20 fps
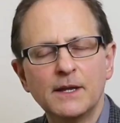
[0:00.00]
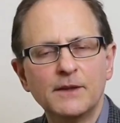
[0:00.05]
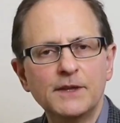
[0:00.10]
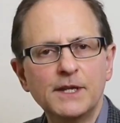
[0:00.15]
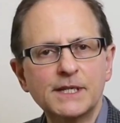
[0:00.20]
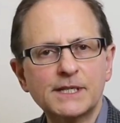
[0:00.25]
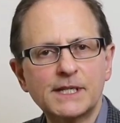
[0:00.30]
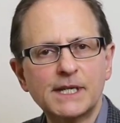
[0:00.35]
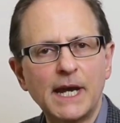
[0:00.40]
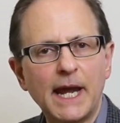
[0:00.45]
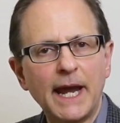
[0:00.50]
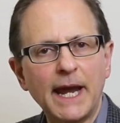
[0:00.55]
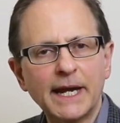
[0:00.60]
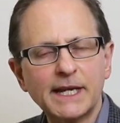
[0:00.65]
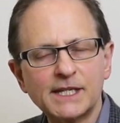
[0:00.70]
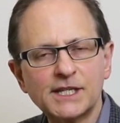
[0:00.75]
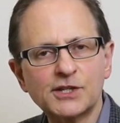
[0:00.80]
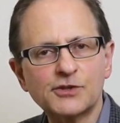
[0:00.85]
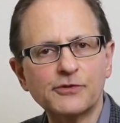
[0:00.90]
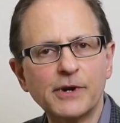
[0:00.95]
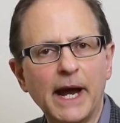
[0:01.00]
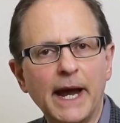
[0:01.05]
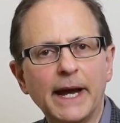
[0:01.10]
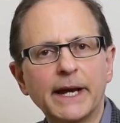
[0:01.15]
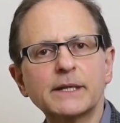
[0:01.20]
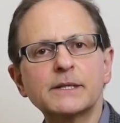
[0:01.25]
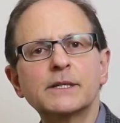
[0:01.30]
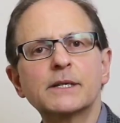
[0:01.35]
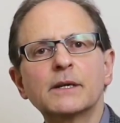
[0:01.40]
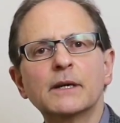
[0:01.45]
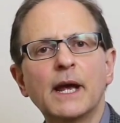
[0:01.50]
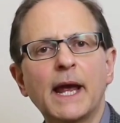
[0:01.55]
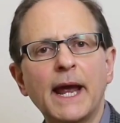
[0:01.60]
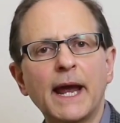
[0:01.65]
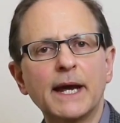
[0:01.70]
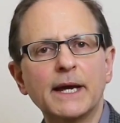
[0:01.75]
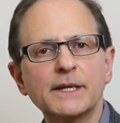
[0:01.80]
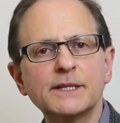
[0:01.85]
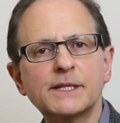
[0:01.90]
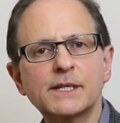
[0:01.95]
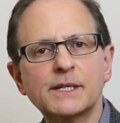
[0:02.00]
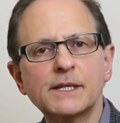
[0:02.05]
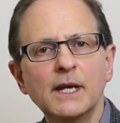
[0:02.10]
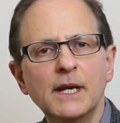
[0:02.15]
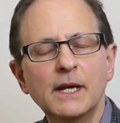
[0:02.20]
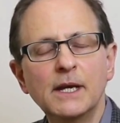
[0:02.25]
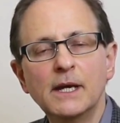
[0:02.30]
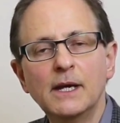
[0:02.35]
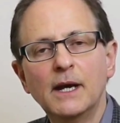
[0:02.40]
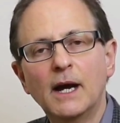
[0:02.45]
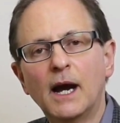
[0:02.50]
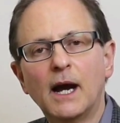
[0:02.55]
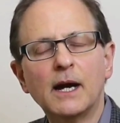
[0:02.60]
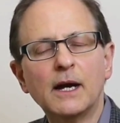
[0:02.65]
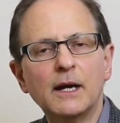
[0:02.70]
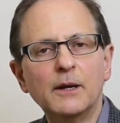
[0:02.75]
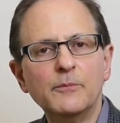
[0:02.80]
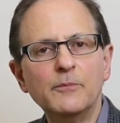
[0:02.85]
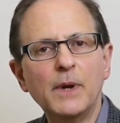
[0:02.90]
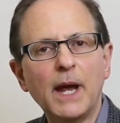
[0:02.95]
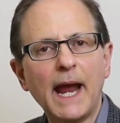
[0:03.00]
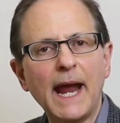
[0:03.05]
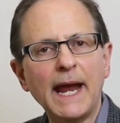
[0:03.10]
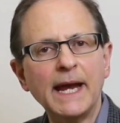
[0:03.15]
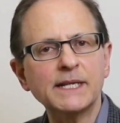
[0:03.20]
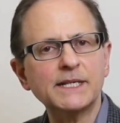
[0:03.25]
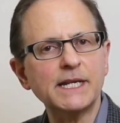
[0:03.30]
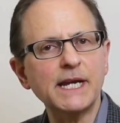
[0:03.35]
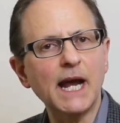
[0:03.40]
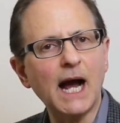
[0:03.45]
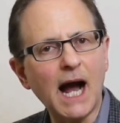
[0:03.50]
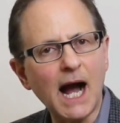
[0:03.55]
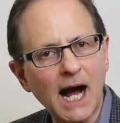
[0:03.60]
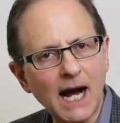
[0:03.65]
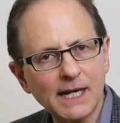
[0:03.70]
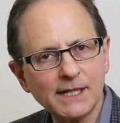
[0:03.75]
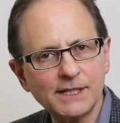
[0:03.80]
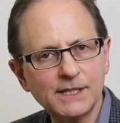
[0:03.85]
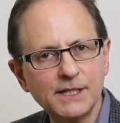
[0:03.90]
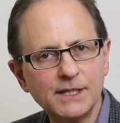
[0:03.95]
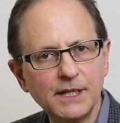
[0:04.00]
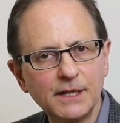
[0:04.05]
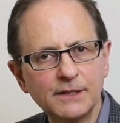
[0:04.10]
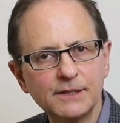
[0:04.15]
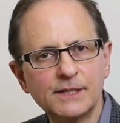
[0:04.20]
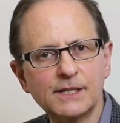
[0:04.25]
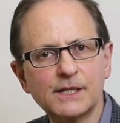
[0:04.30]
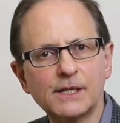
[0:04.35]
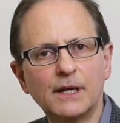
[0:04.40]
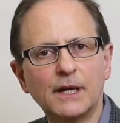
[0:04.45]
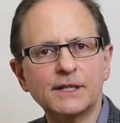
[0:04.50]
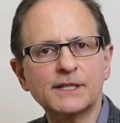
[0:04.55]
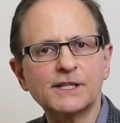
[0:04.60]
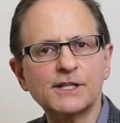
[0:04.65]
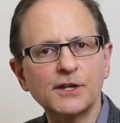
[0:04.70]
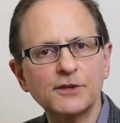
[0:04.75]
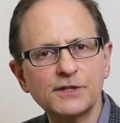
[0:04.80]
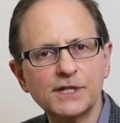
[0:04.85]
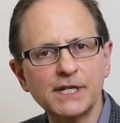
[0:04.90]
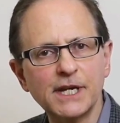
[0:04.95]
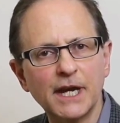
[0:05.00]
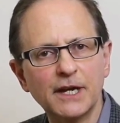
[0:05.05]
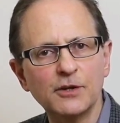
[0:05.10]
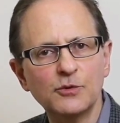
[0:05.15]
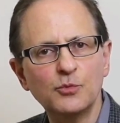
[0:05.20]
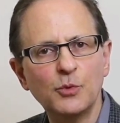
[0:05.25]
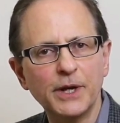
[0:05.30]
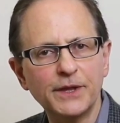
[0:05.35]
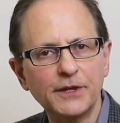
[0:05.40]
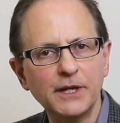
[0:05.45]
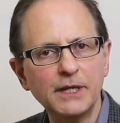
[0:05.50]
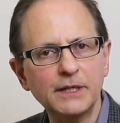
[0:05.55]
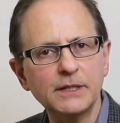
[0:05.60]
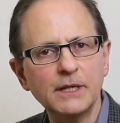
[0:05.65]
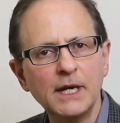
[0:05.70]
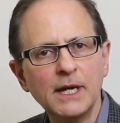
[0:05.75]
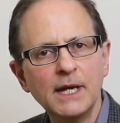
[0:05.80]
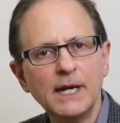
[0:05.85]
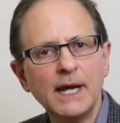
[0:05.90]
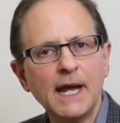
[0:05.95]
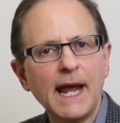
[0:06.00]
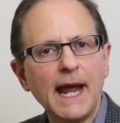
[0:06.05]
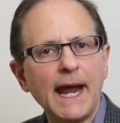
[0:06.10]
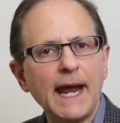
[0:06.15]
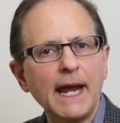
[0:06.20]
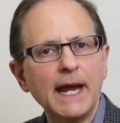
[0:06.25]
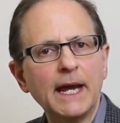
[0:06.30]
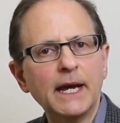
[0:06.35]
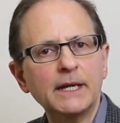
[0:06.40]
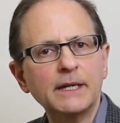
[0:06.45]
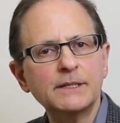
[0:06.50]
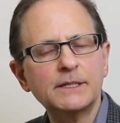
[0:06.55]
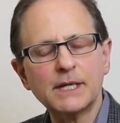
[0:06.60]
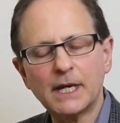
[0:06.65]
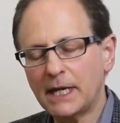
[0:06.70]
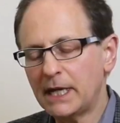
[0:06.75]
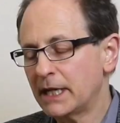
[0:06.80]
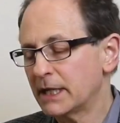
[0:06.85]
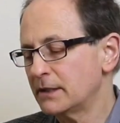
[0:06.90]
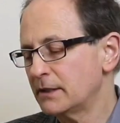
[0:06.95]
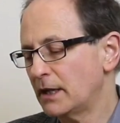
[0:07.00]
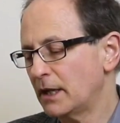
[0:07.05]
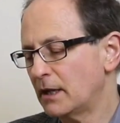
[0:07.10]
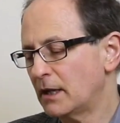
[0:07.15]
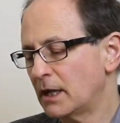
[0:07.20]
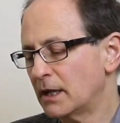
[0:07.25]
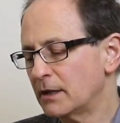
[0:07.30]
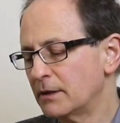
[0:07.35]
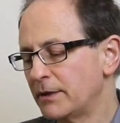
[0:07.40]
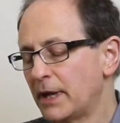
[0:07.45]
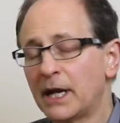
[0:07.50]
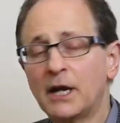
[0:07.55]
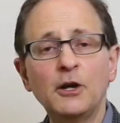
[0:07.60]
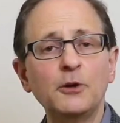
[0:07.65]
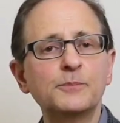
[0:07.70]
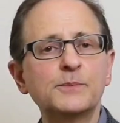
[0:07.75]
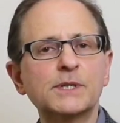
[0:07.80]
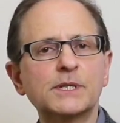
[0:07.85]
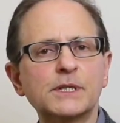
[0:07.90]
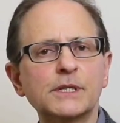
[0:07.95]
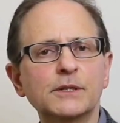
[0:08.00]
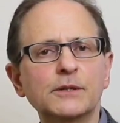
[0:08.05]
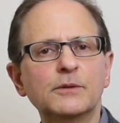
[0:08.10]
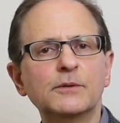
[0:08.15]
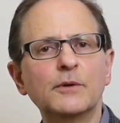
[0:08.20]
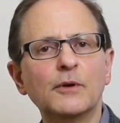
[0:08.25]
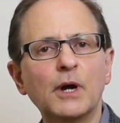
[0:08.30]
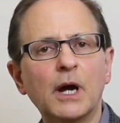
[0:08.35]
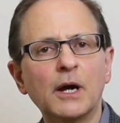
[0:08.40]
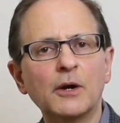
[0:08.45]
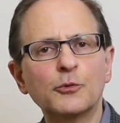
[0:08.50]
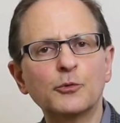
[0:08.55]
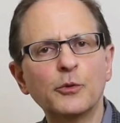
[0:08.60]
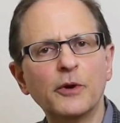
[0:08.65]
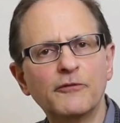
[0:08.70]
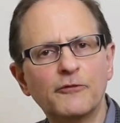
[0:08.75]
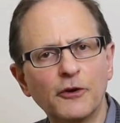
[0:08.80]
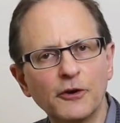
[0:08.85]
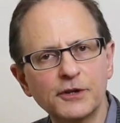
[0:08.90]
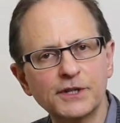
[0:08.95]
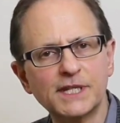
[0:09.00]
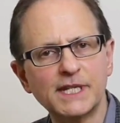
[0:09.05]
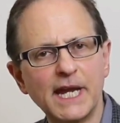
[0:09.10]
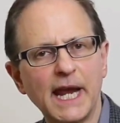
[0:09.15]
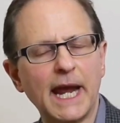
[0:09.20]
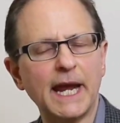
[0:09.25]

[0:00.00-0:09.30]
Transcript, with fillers: This extract has antioxidants associated with it, and it helps to reverse the